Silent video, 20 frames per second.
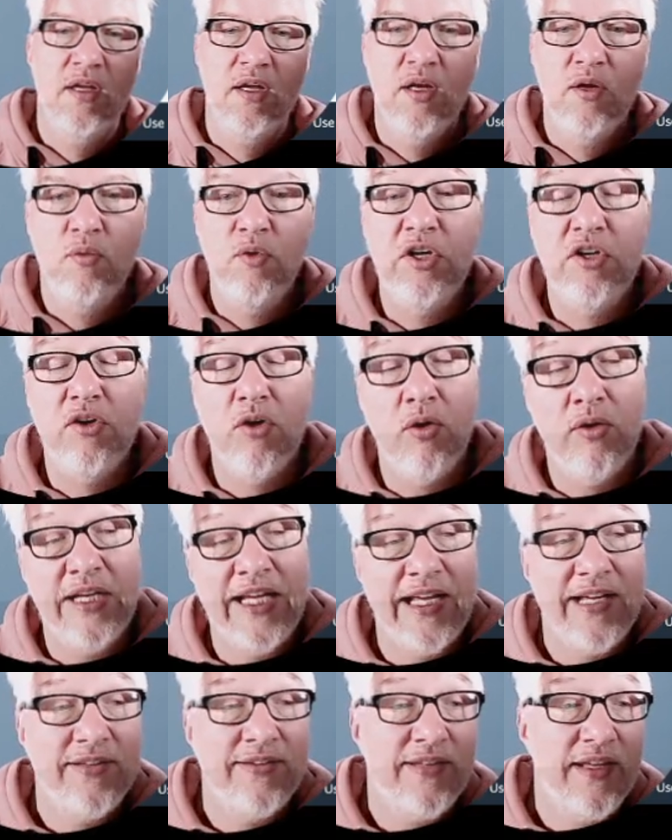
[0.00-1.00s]
read-only
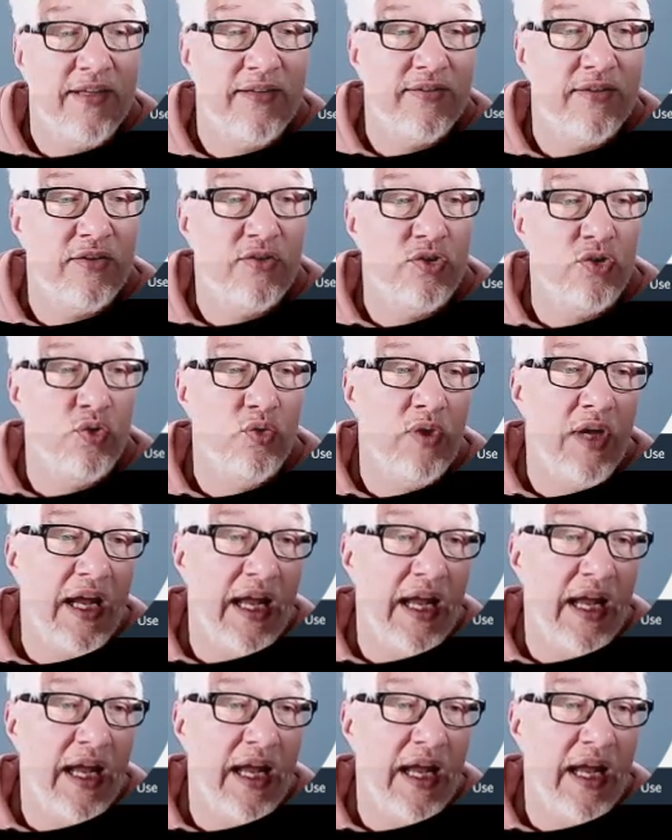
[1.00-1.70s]
access to